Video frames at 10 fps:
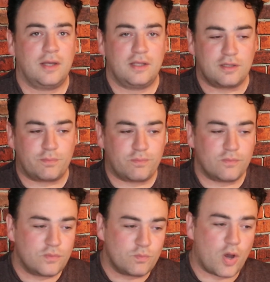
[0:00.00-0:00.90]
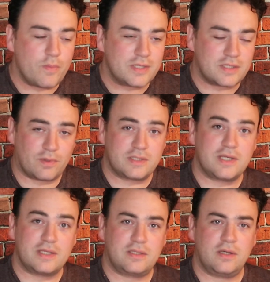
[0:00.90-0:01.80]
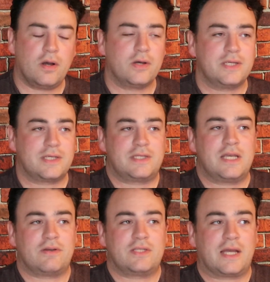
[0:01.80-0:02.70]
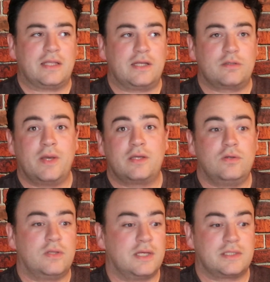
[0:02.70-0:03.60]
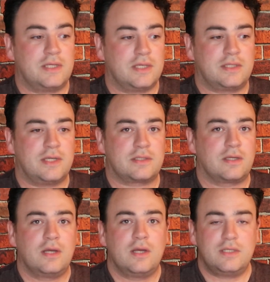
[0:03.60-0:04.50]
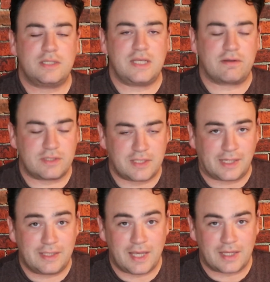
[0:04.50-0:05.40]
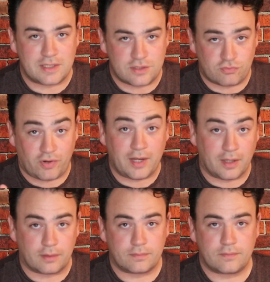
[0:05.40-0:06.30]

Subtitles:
The moment someone says to you, "Oh, there's a secret technique to make you this," this secret technique is training.